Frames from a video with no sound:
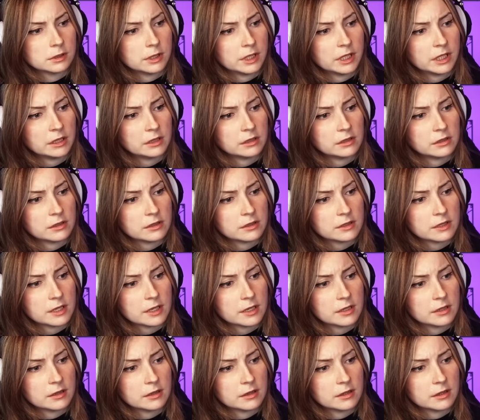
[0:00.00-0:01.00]
He looks
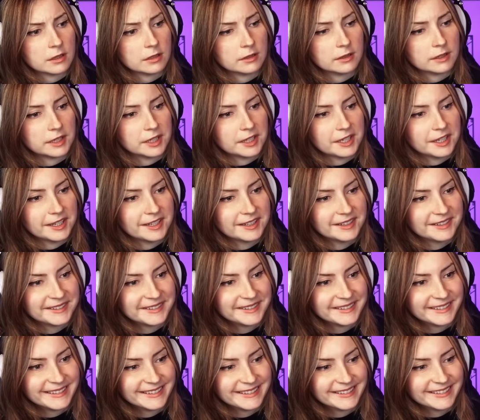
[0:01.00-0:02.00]
like Dudley
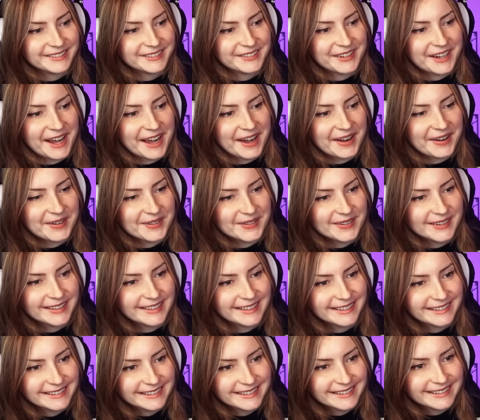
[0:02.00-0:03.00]
now.
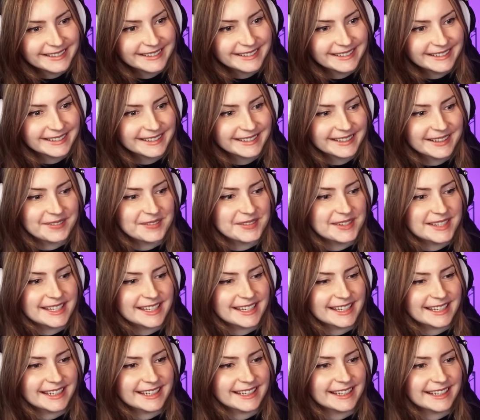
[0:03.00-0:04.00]
I'm just
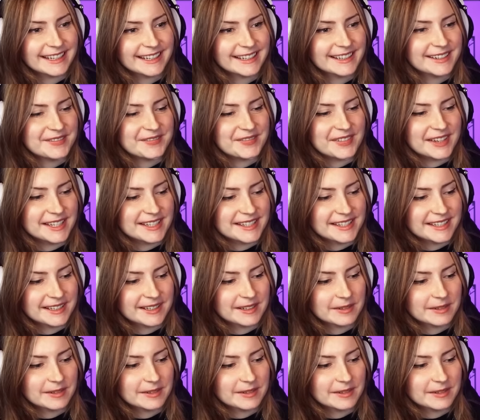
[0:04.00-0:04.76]
kidding. I'm messing.